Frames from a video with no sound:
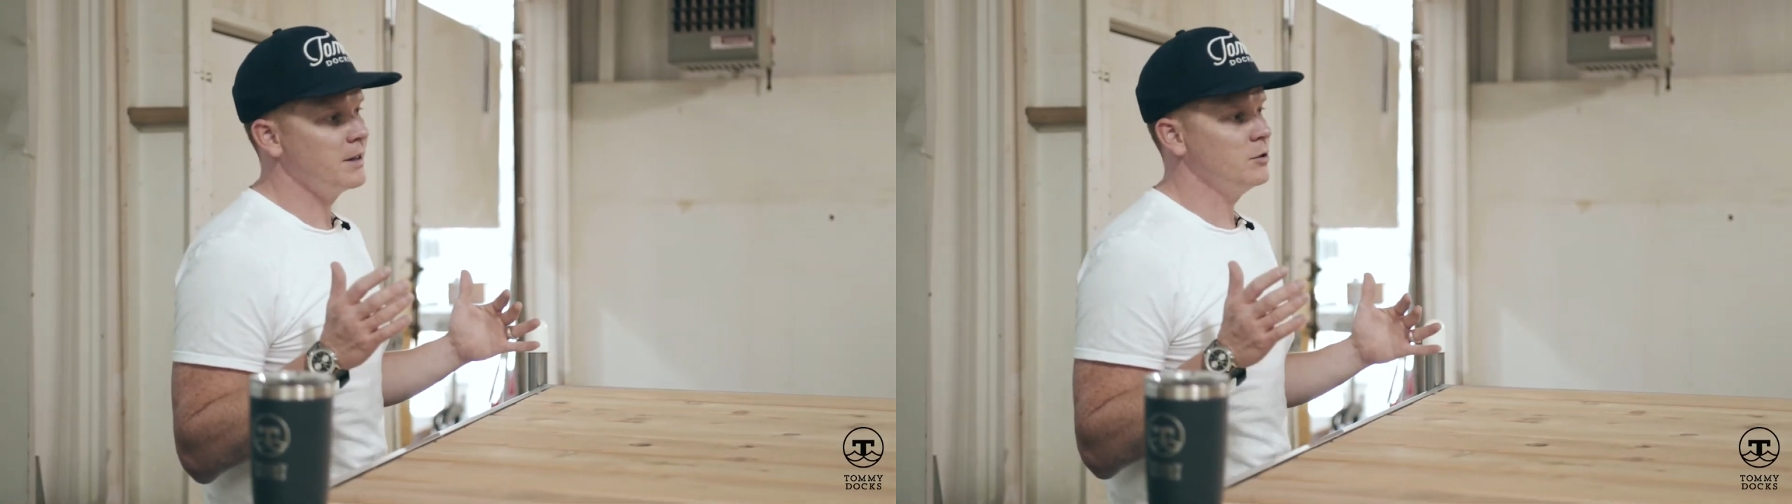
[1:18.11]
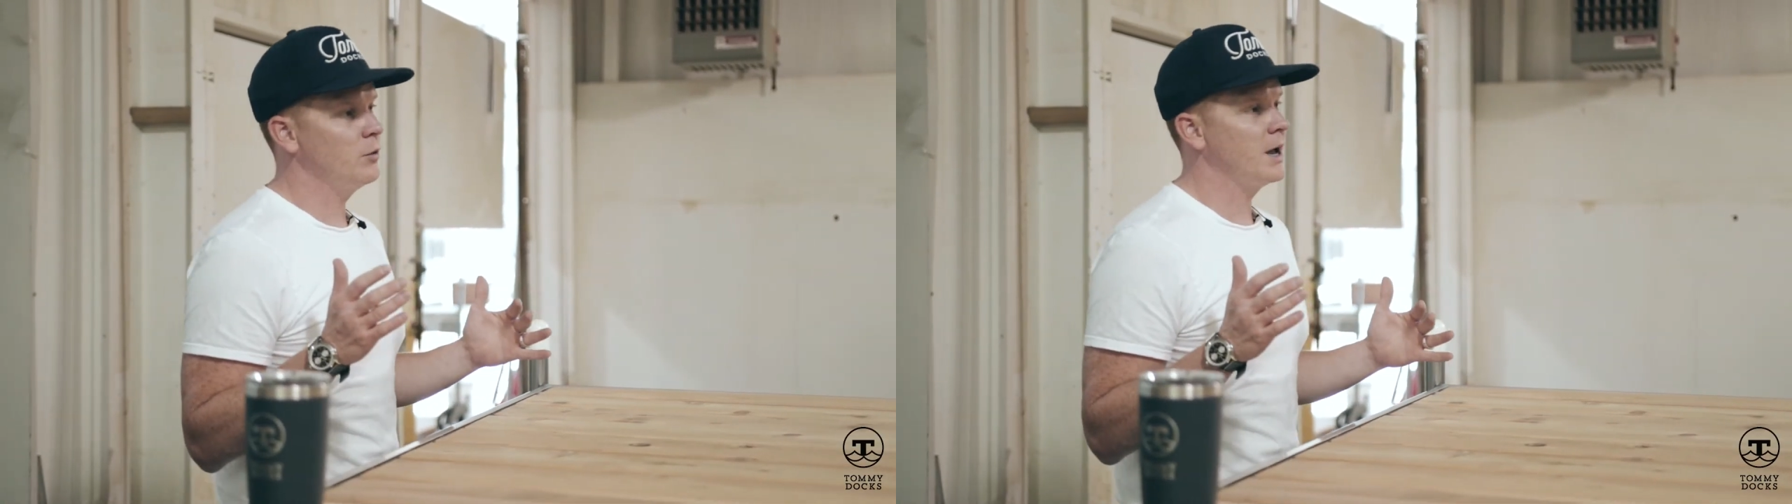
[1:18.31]

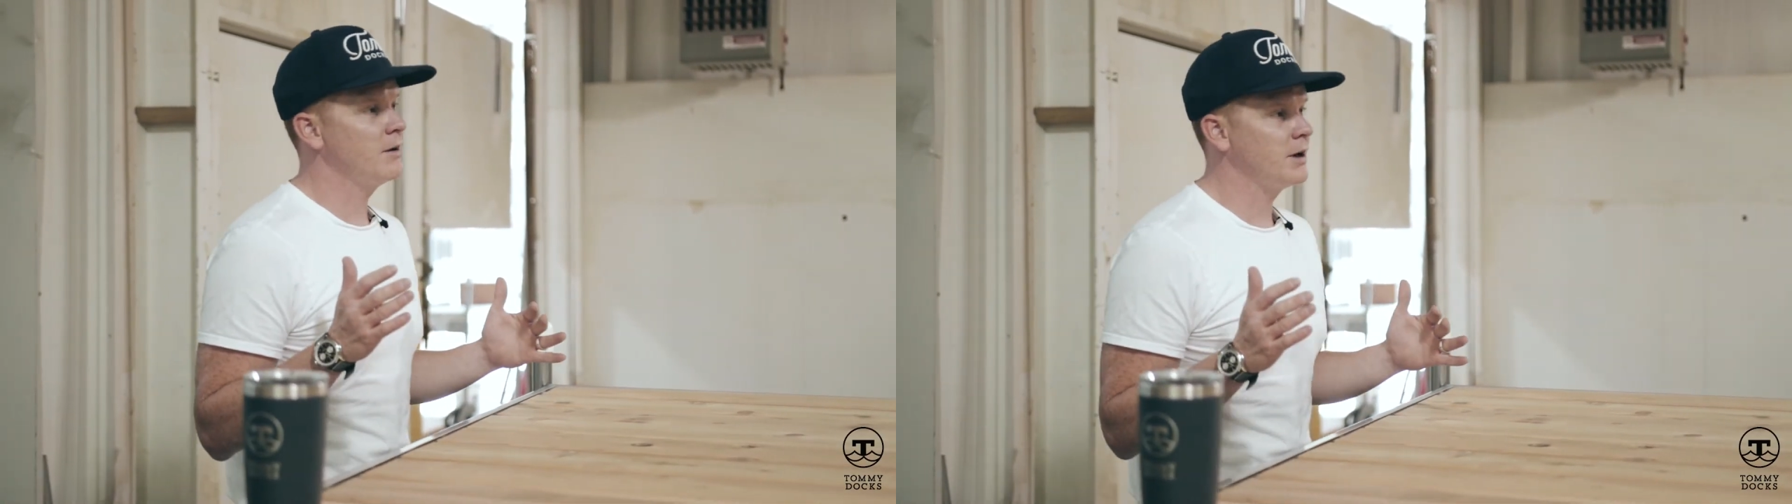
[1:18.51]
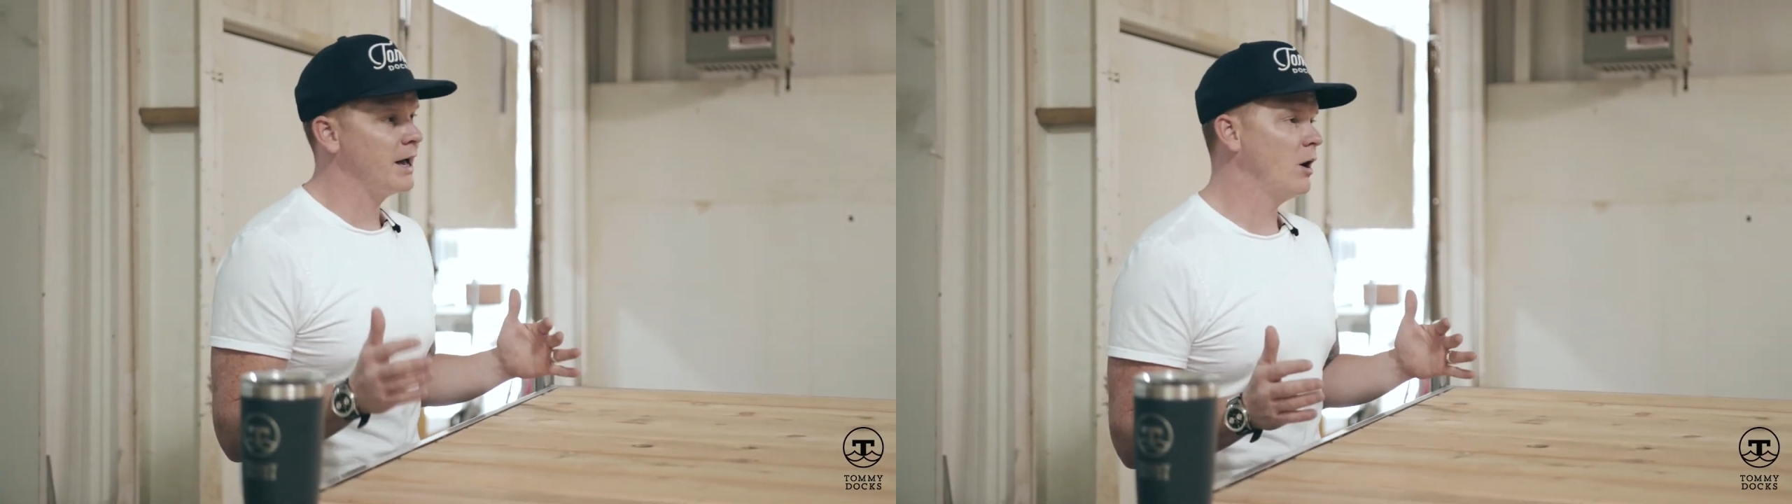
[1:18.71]
that you
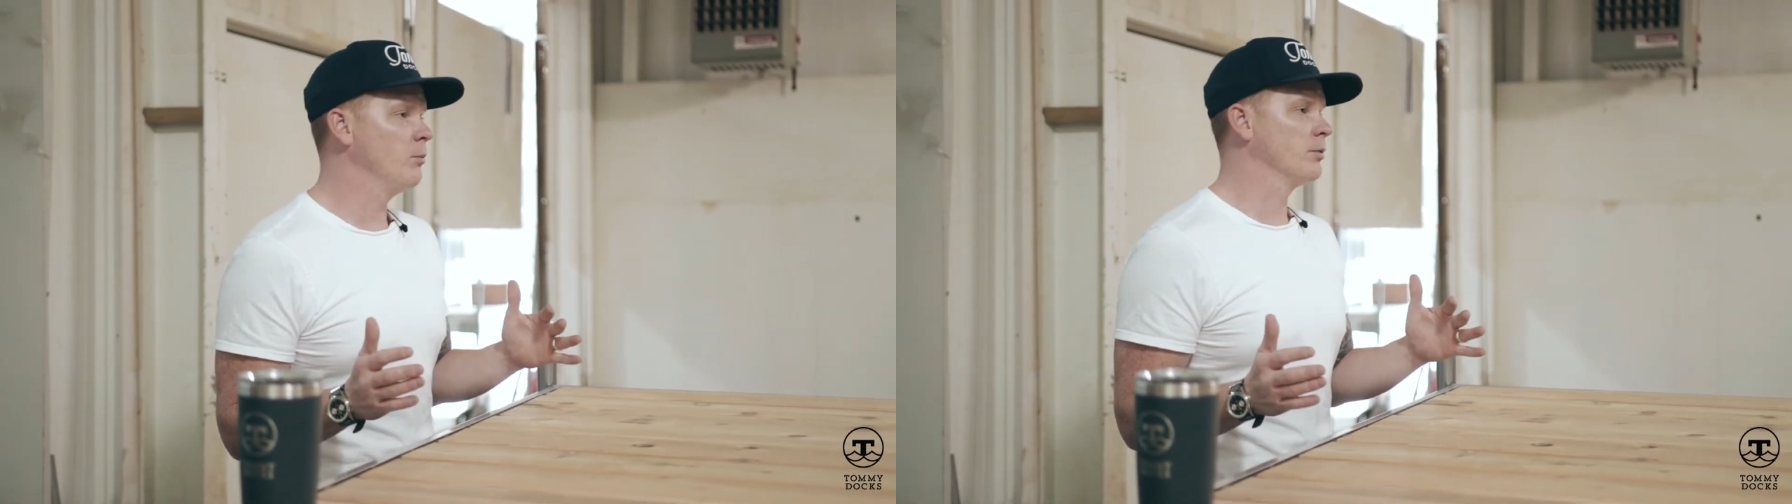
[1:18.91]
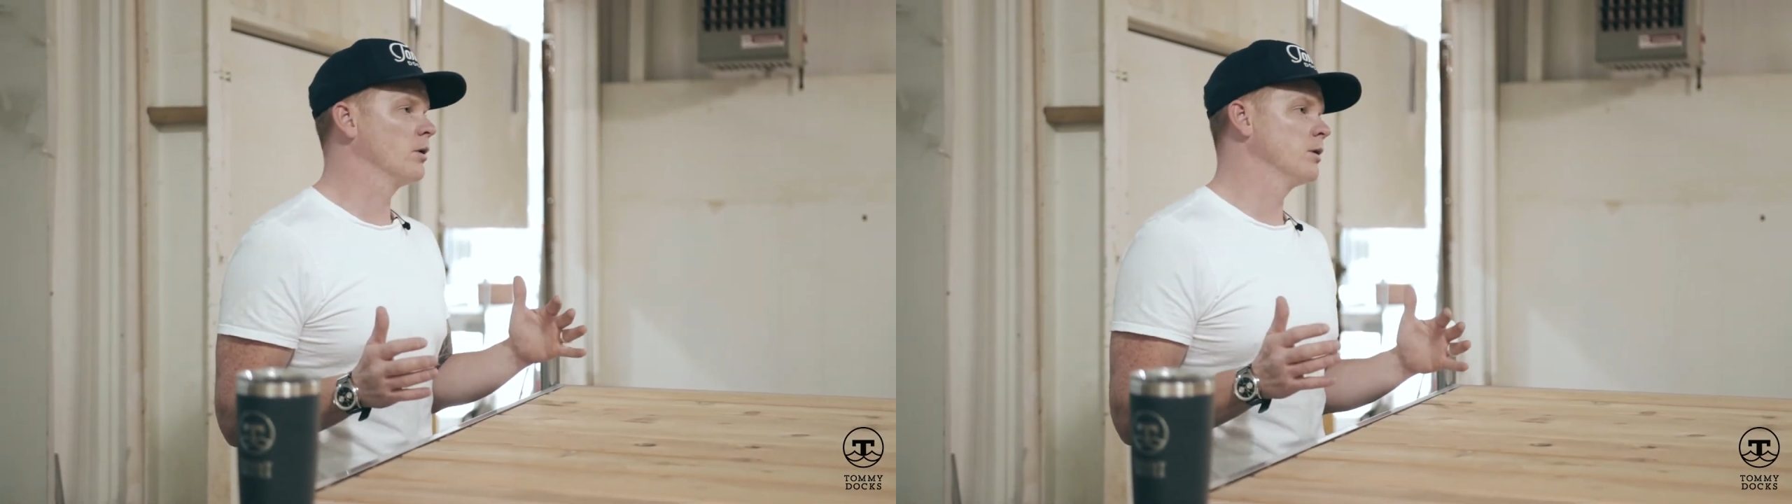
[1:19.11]
have a
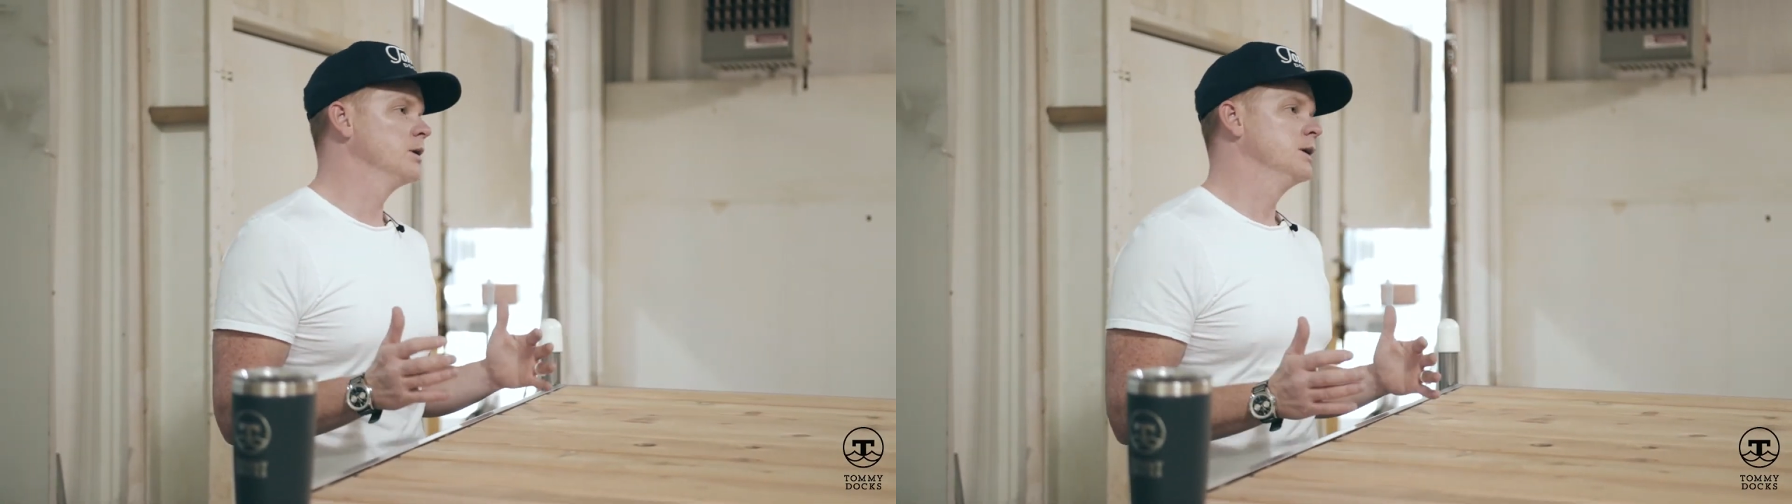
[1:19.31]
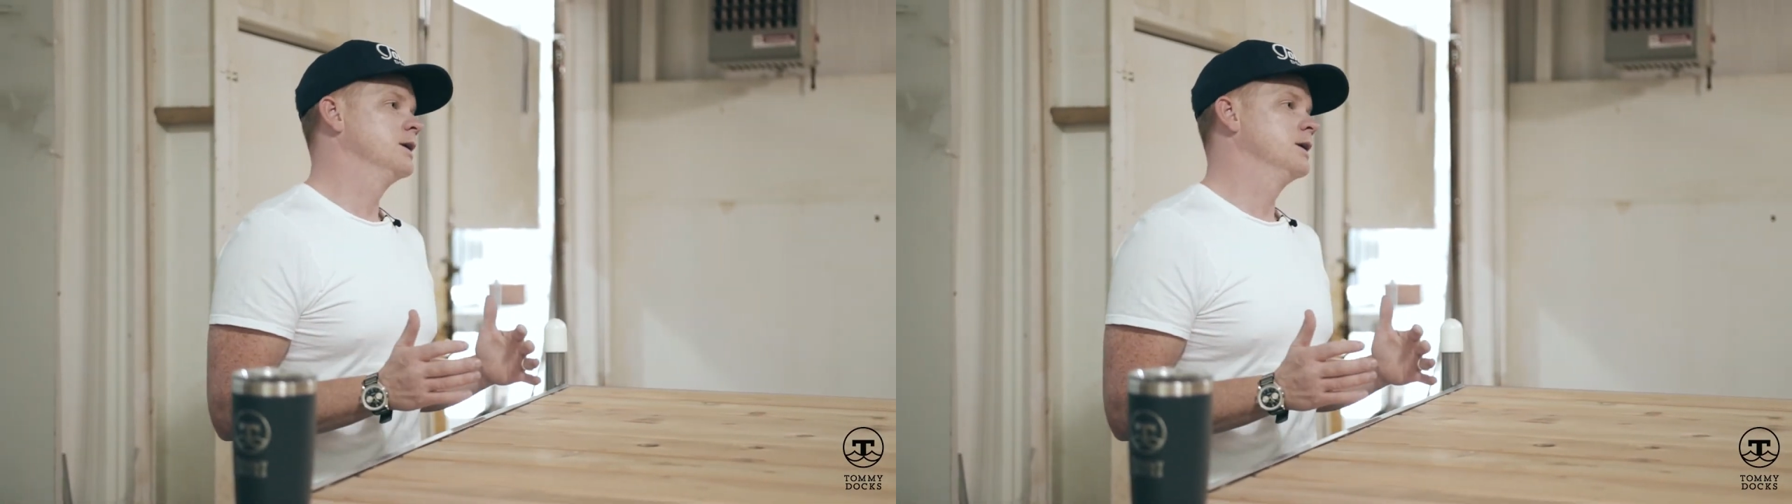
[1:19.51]
helper